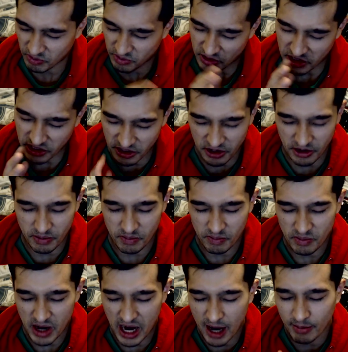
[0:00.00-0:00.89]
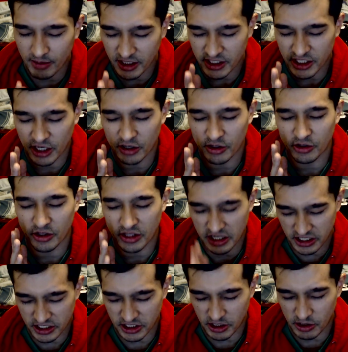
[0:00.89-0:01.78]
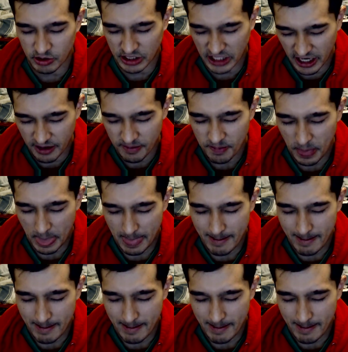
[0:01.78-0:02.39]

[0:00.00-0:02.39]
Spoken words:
here, I'm gonna tell you this, okay?